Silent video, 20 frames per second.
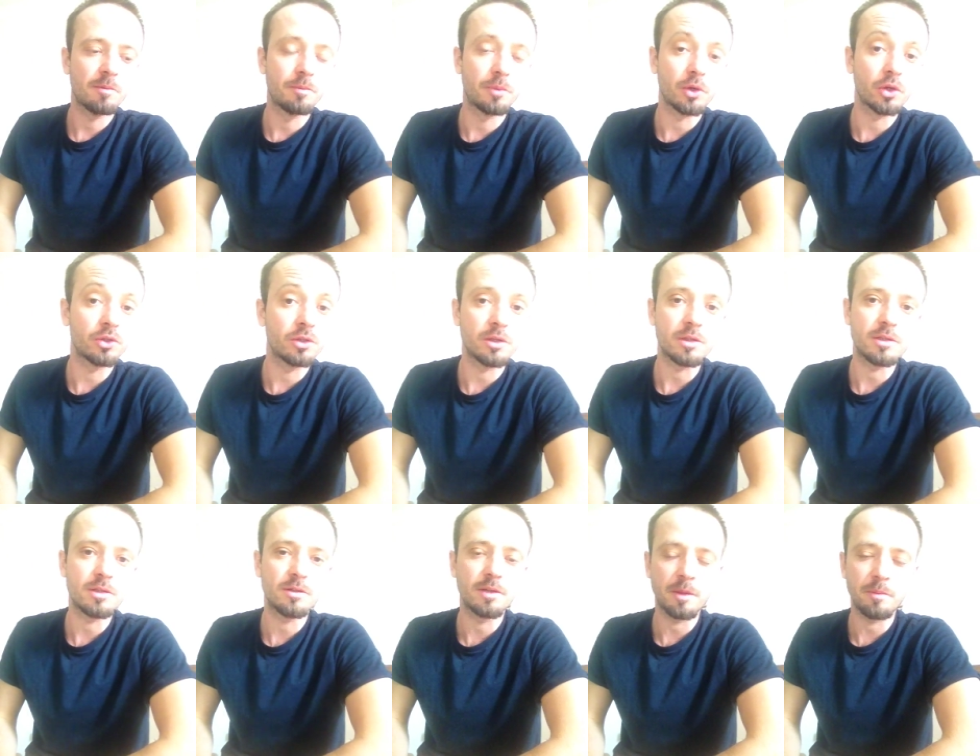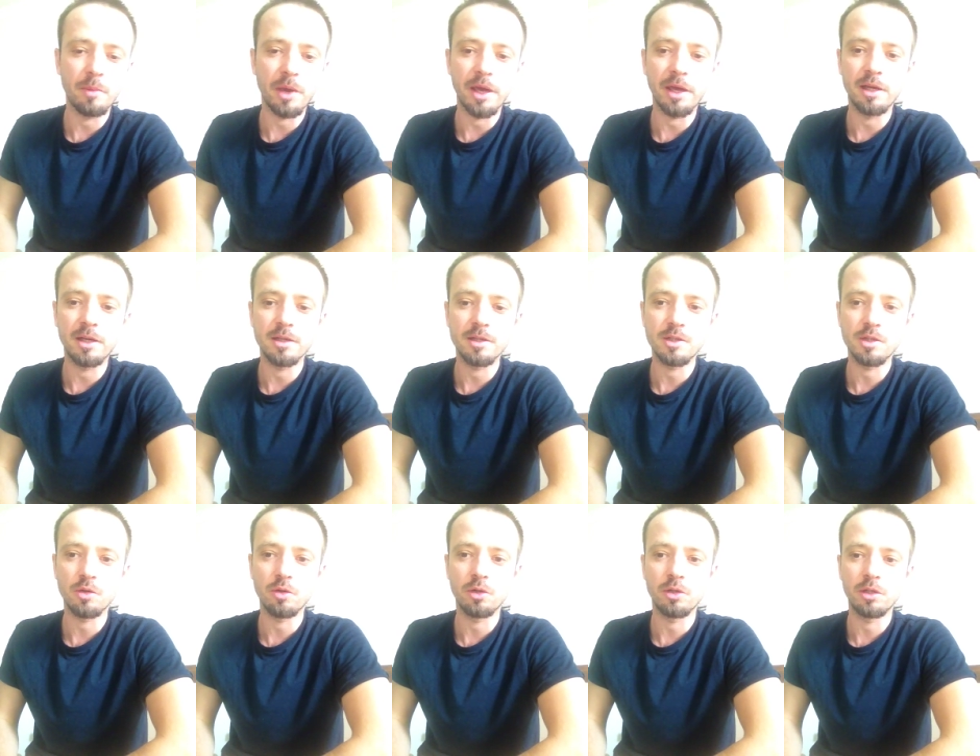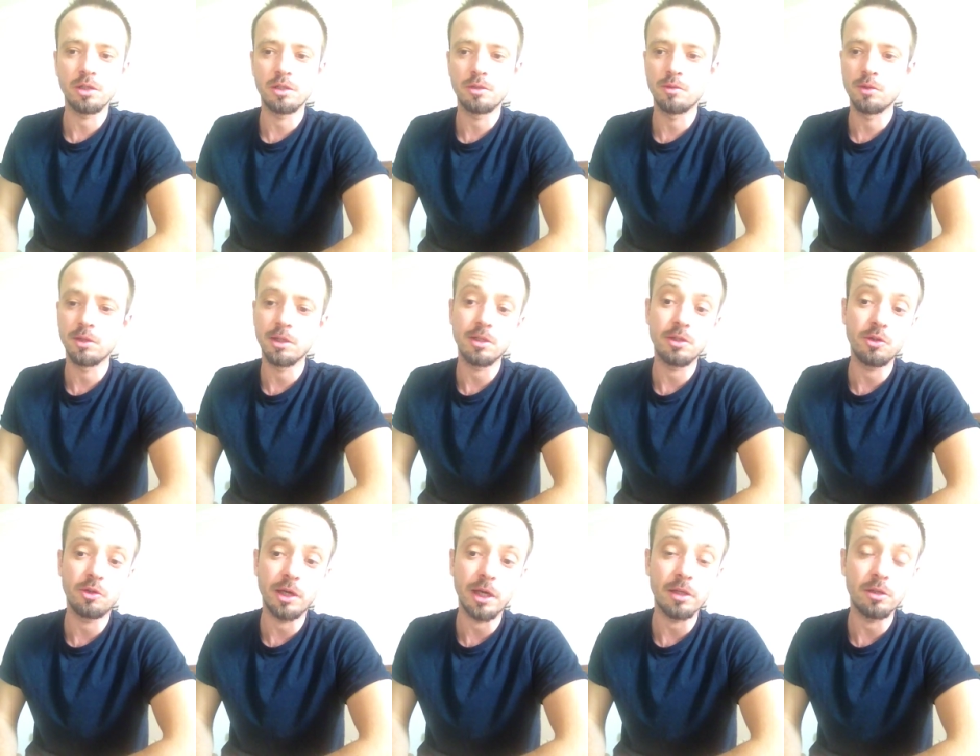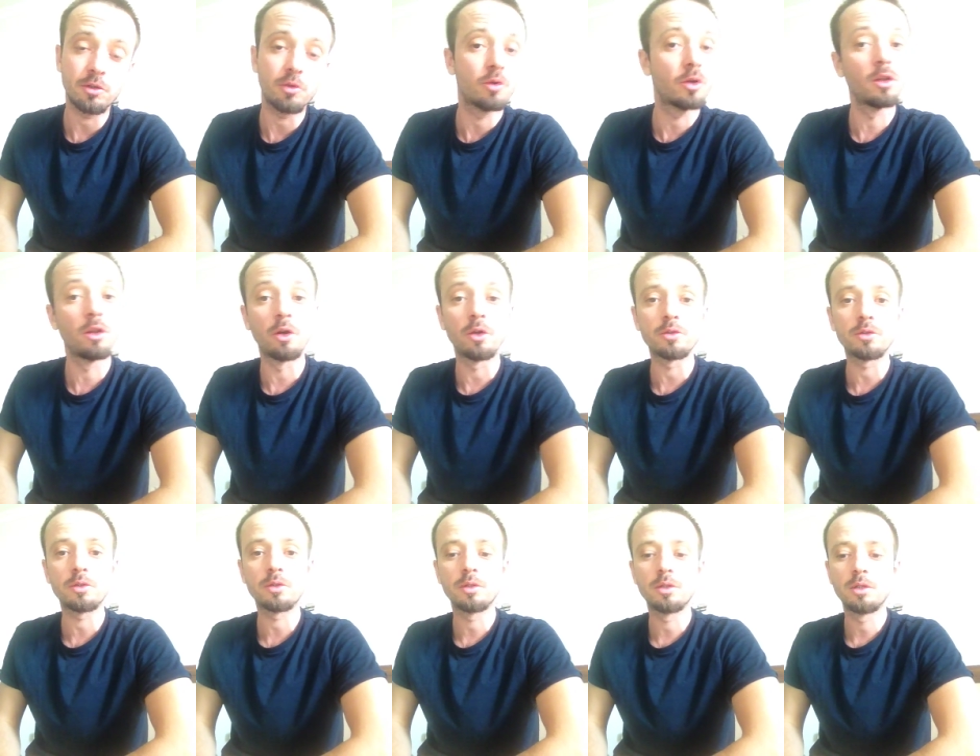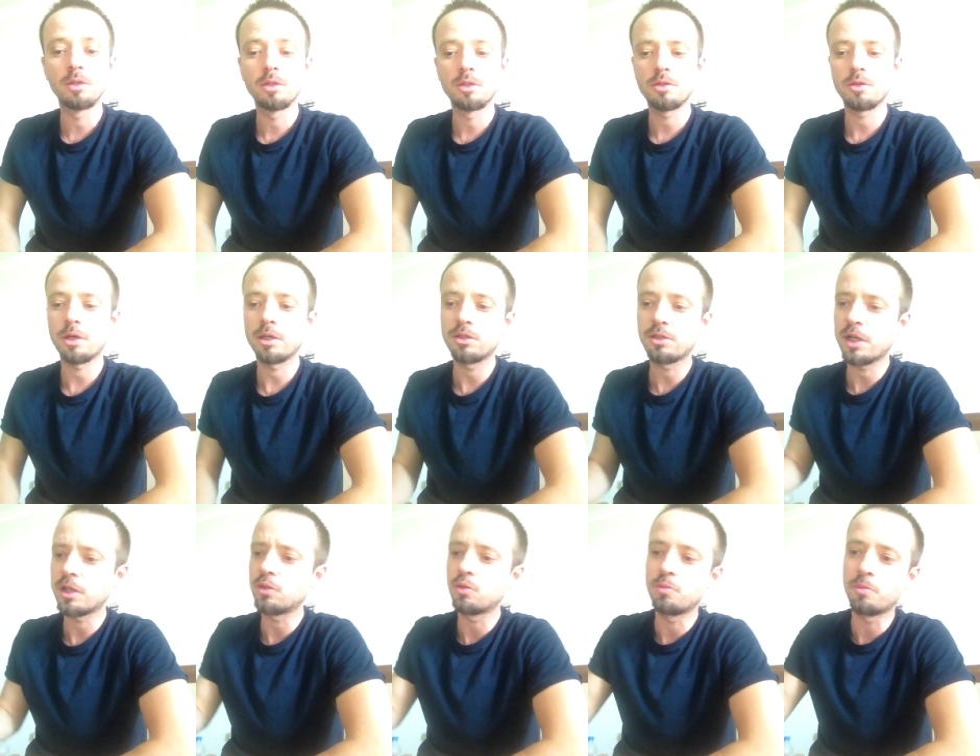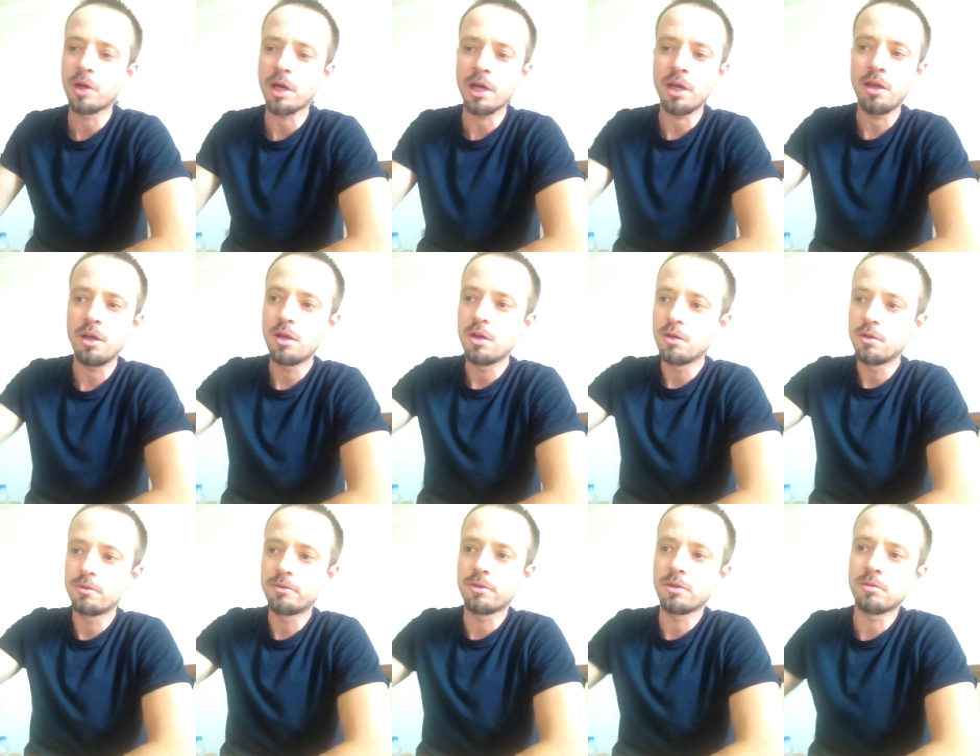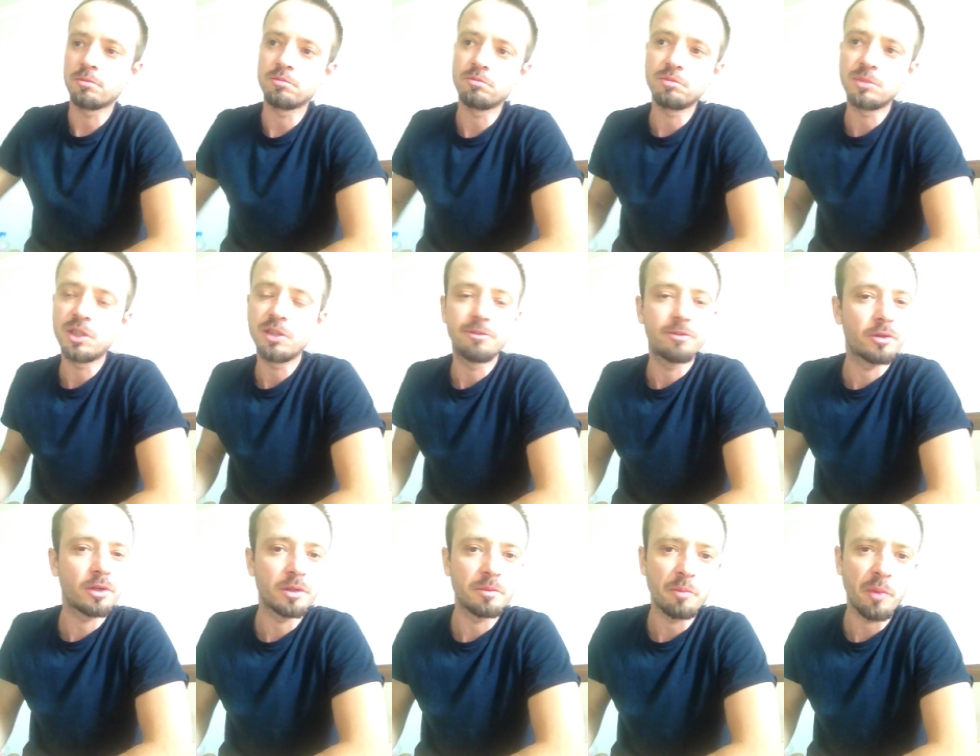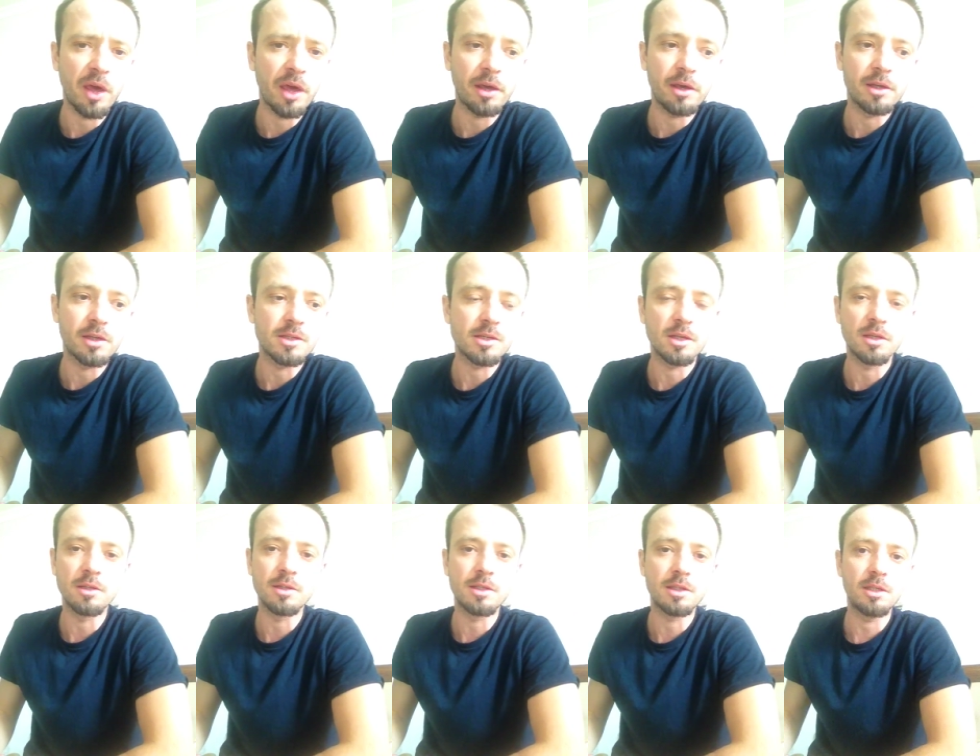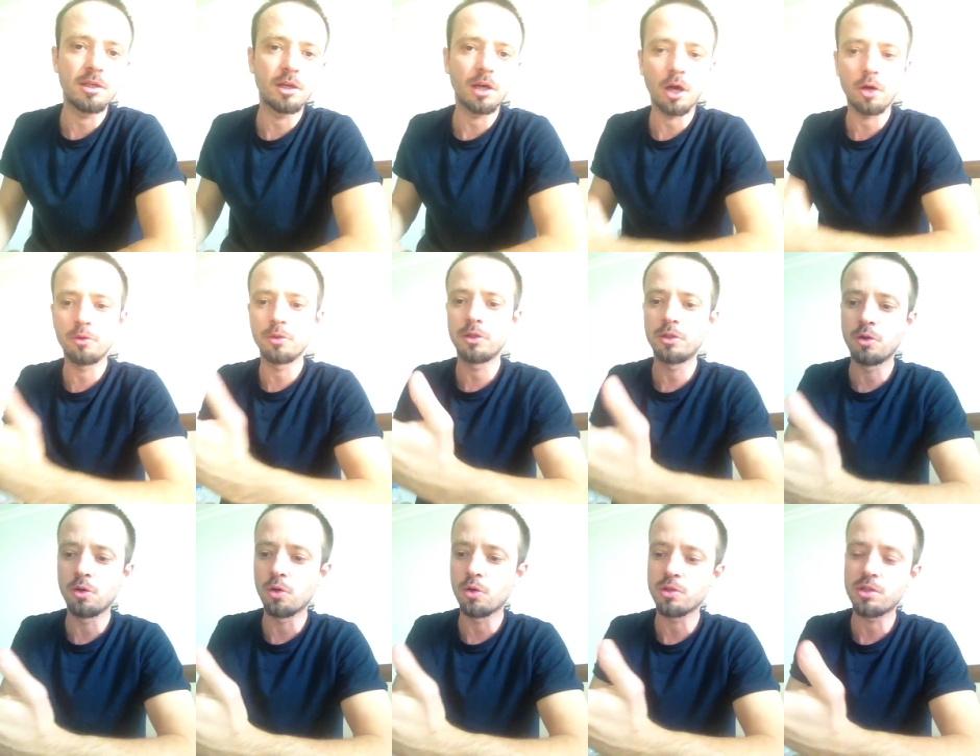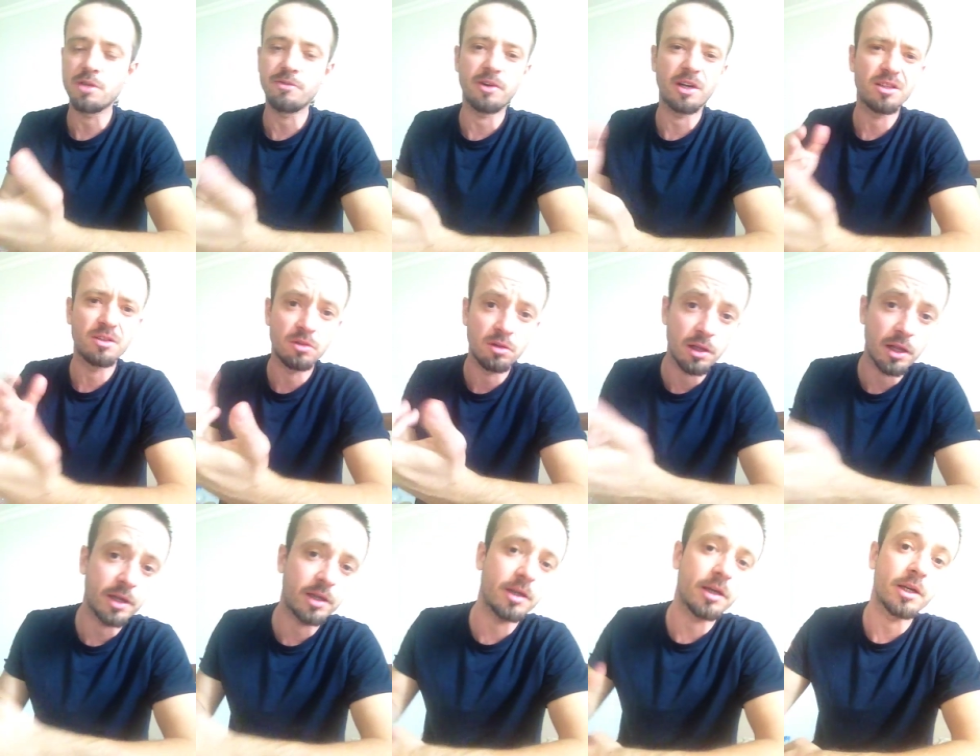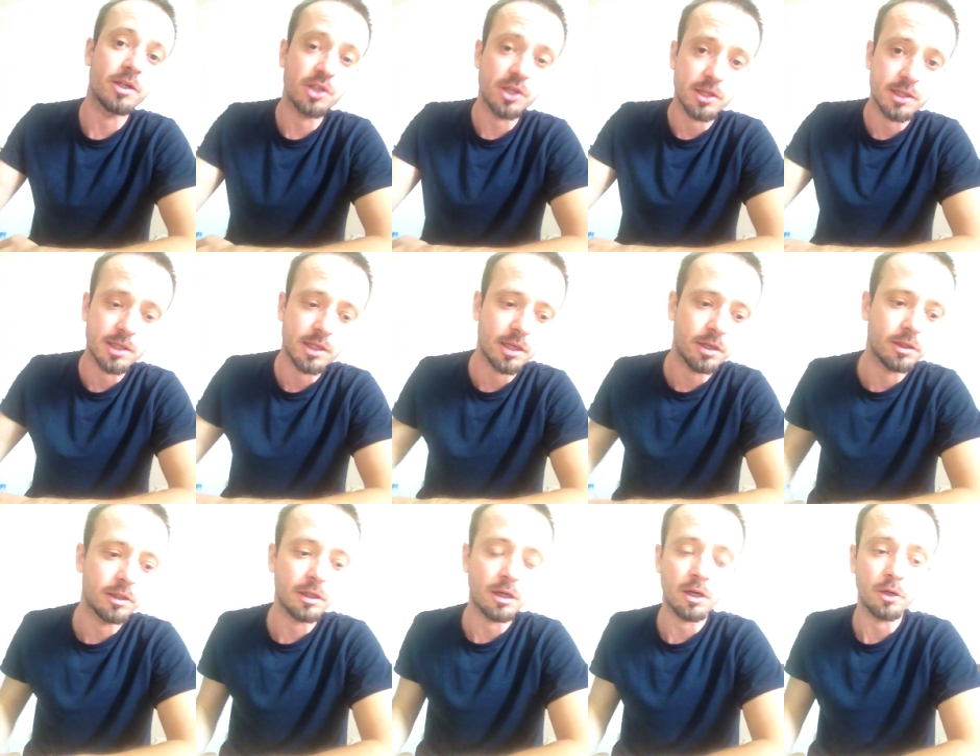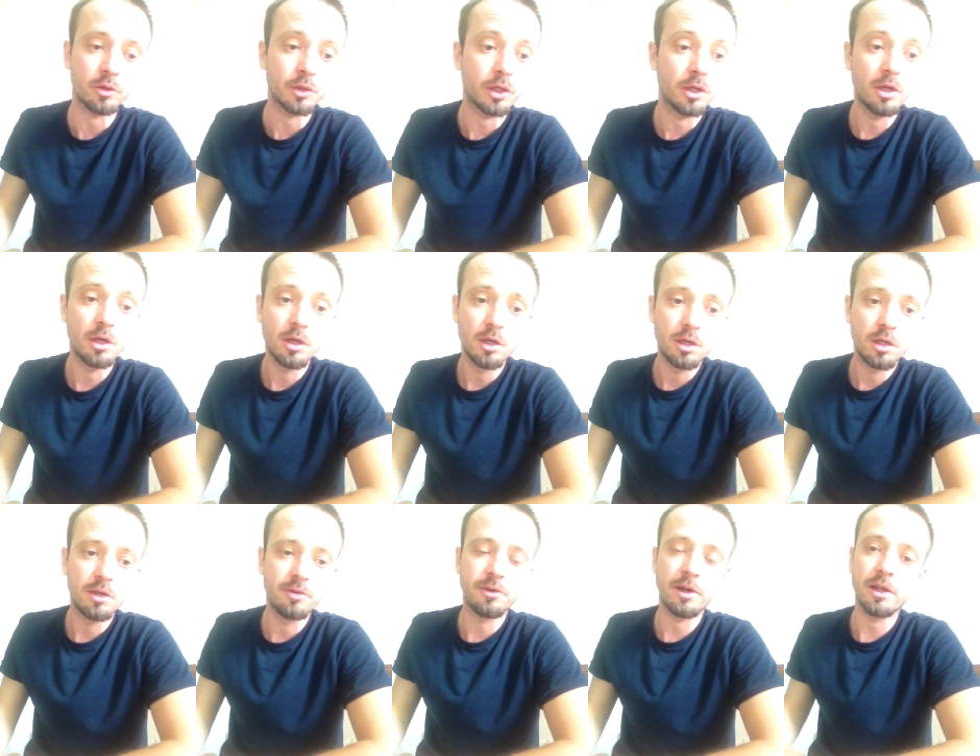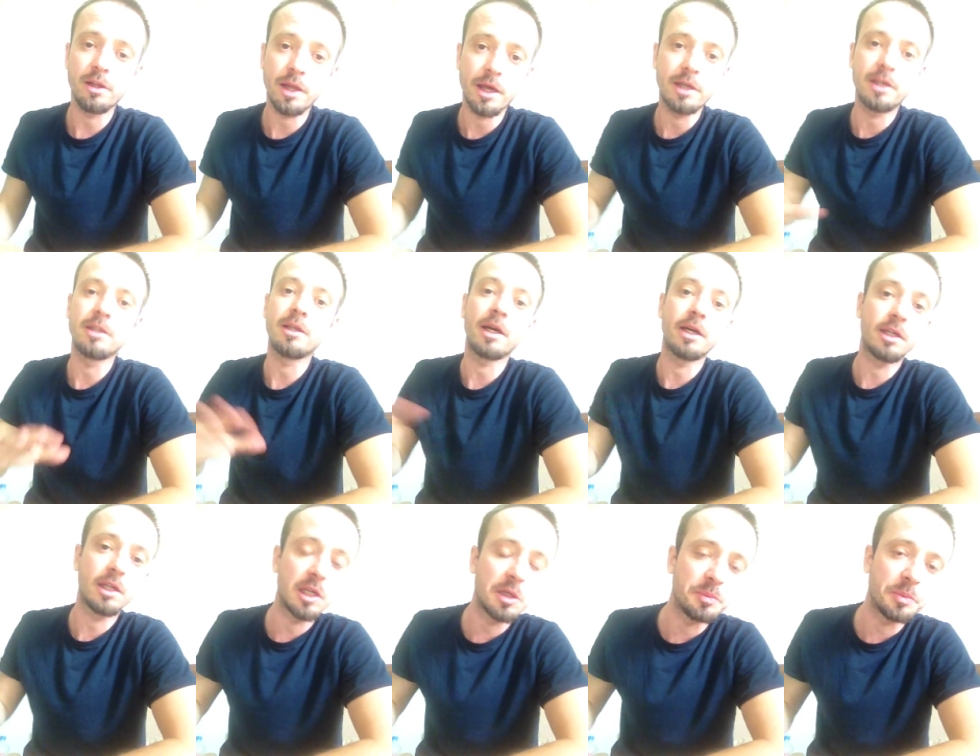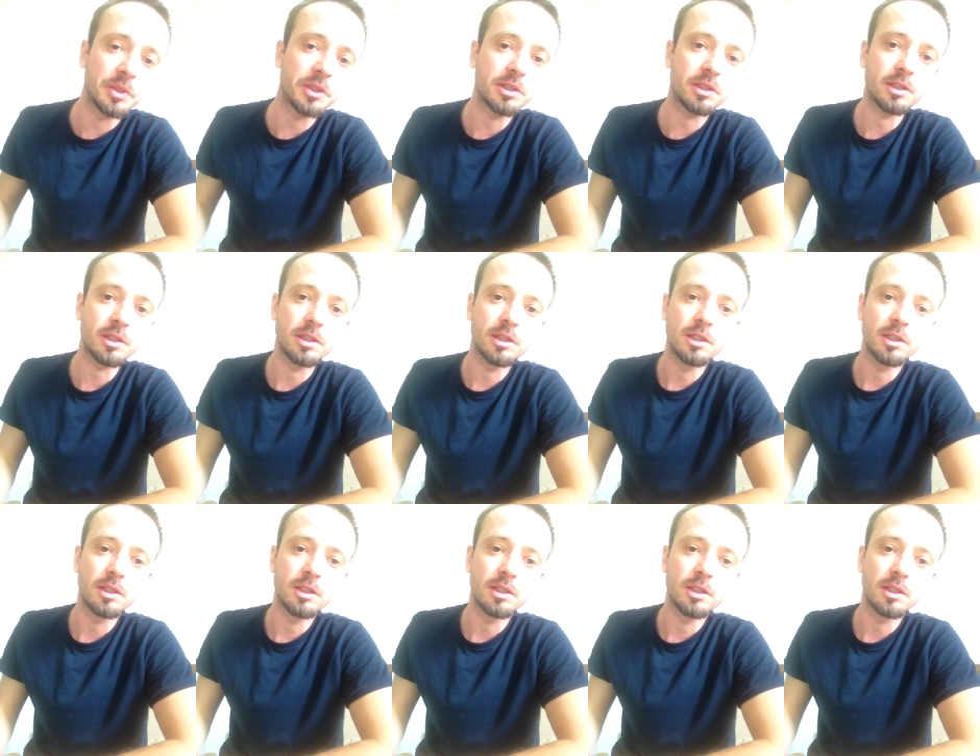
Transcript: products they make so it will educate you a lot so I try to buy from different makers and see how it goes. If I don't like it, I just sell it out. If I like it, I keep it.